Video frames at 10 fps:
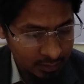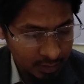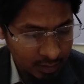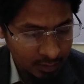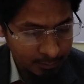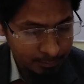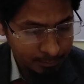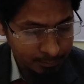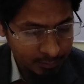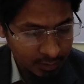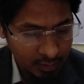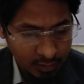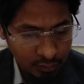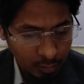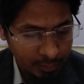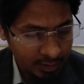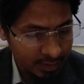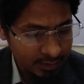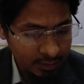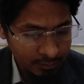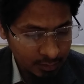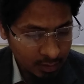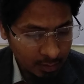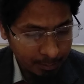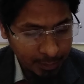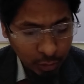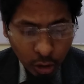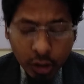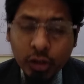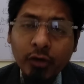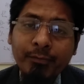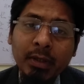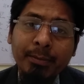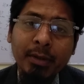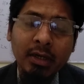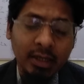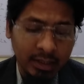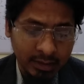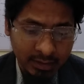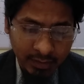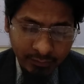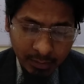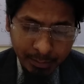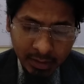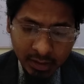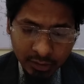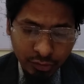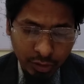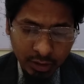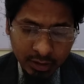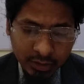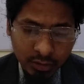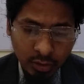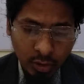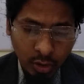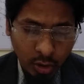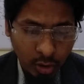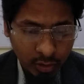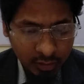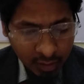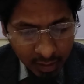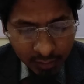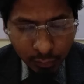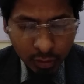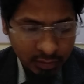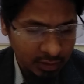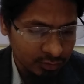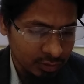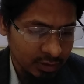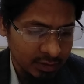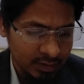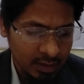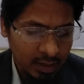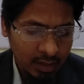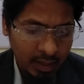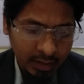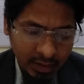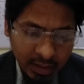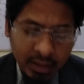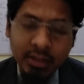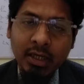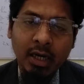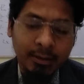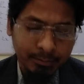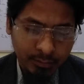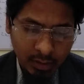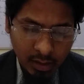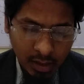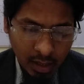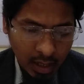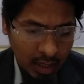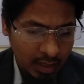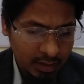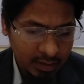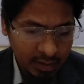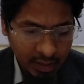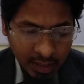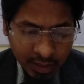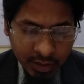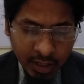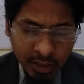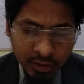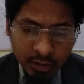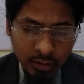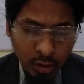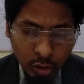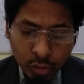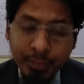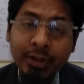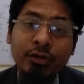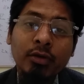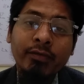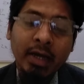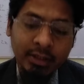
the topic is majority of people in the developing countries or third world countries like India are engaged in the occupation of